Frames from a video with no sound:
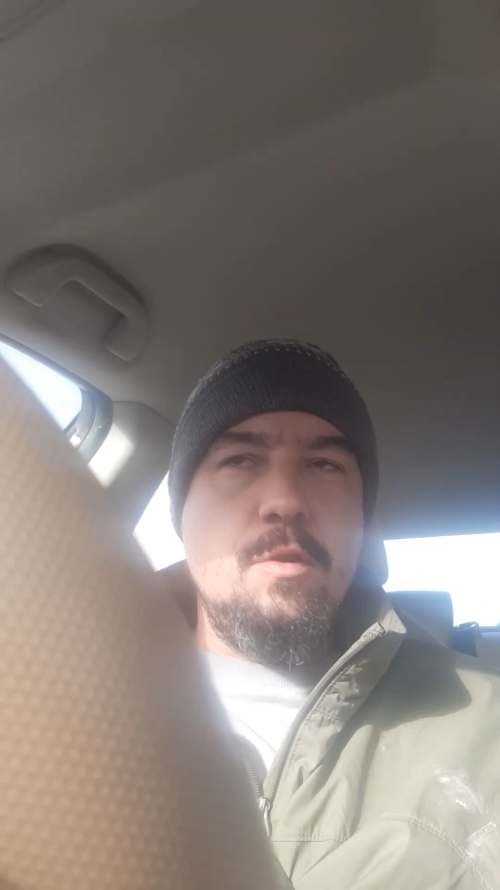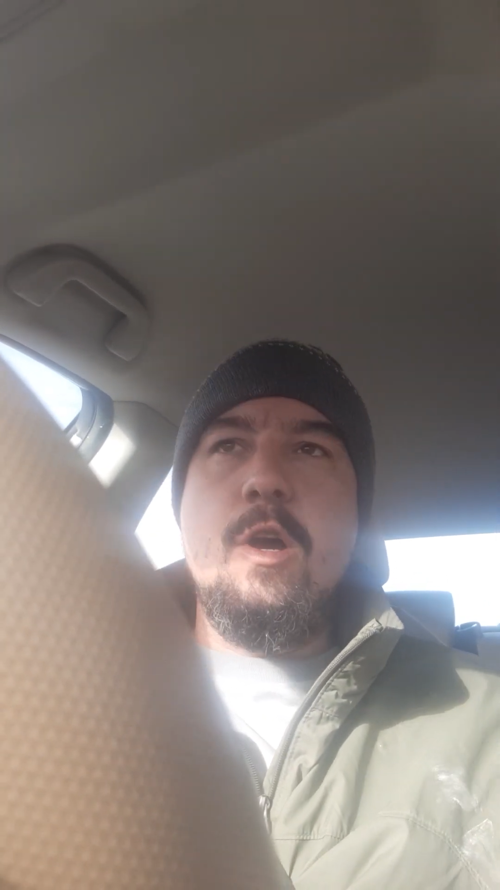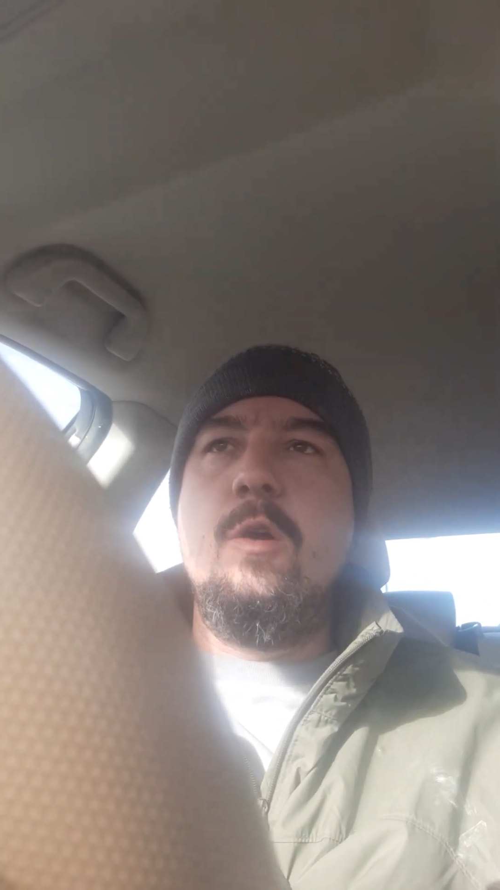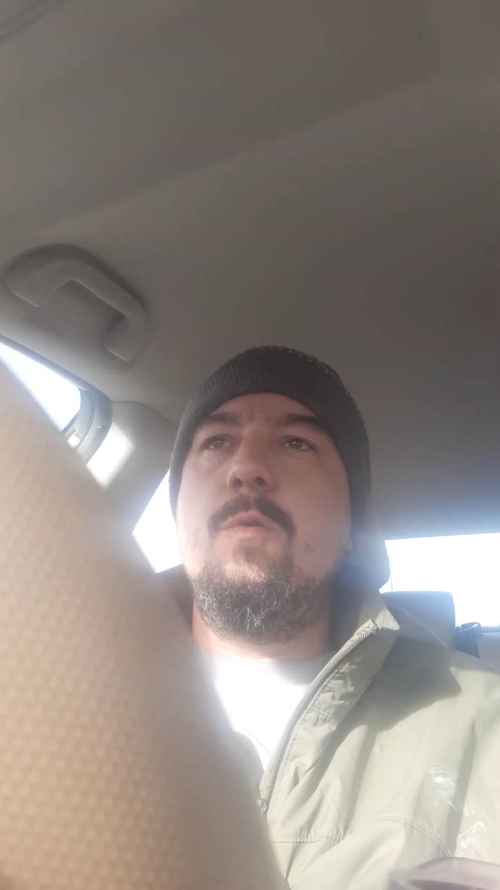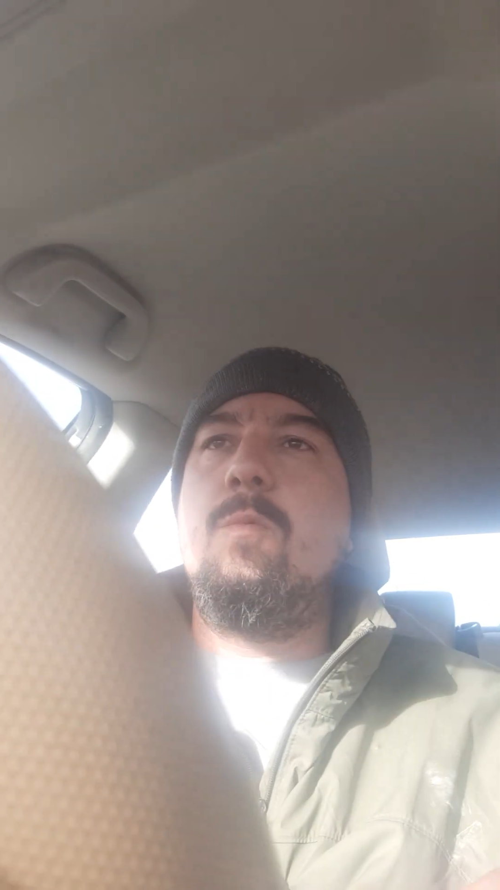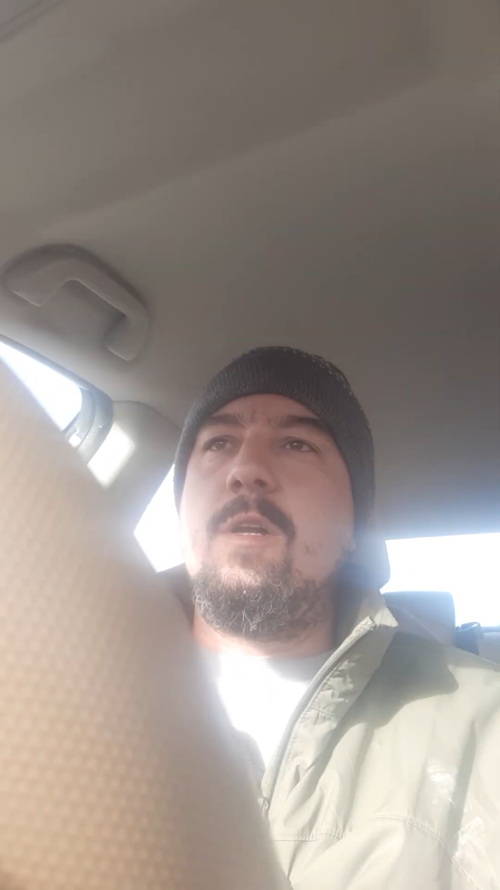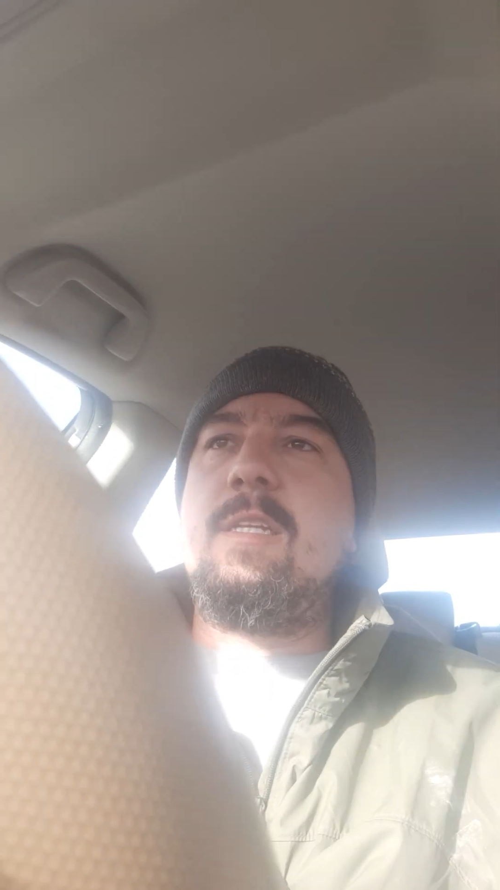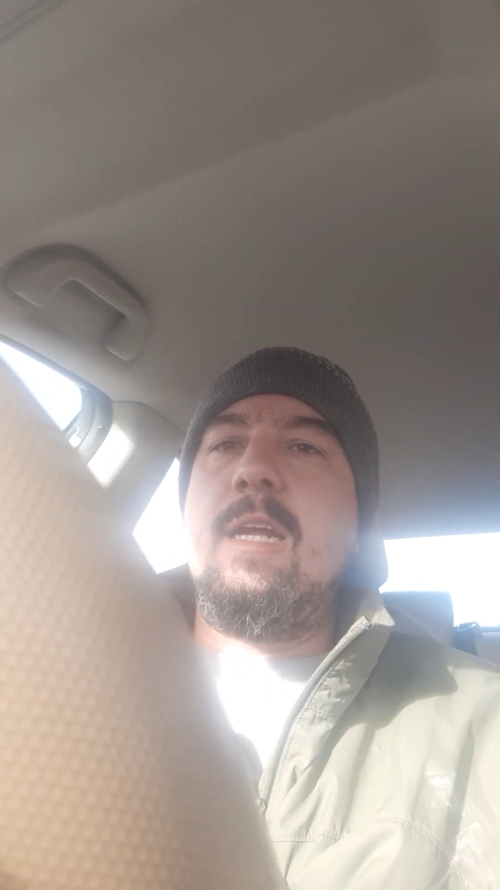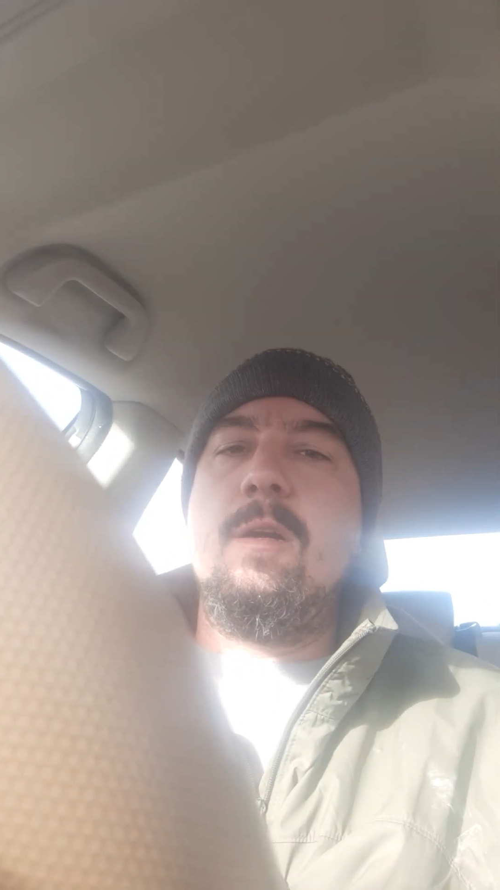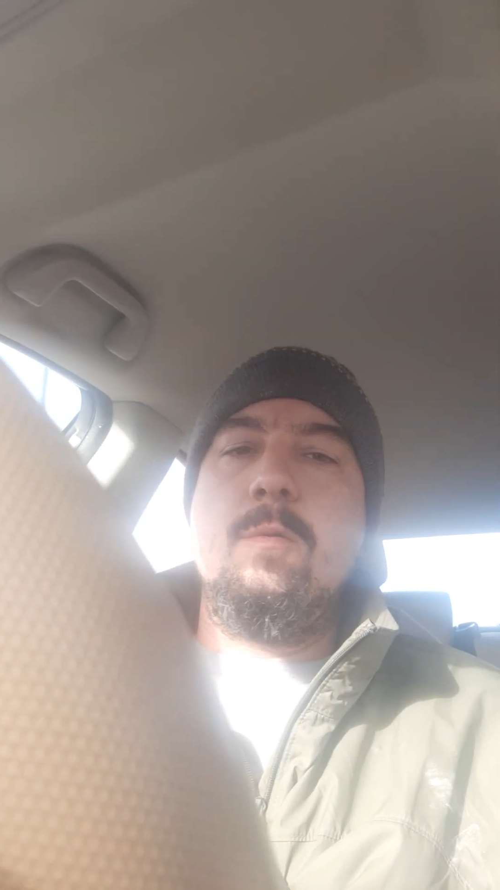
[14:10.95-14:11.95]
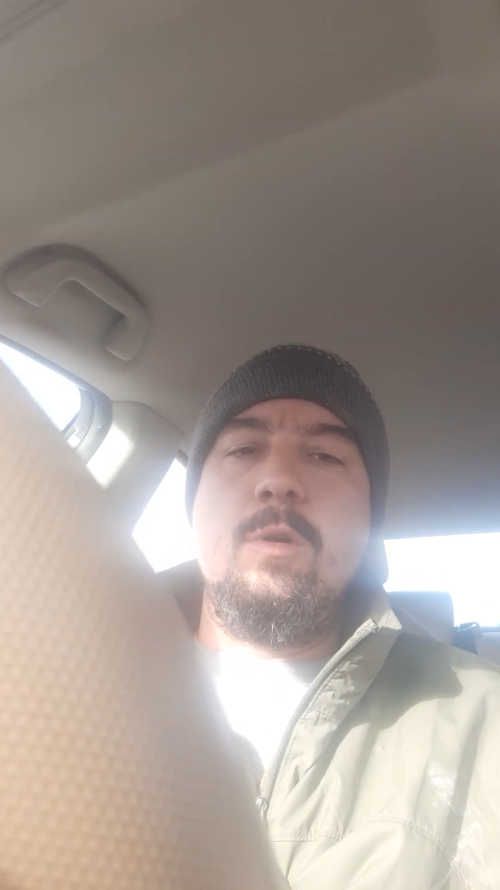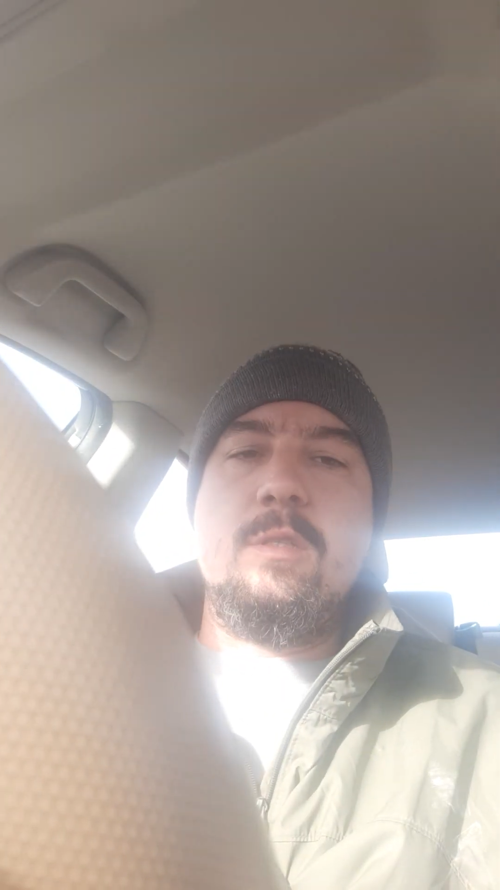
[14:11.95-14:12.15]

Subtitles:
know what they're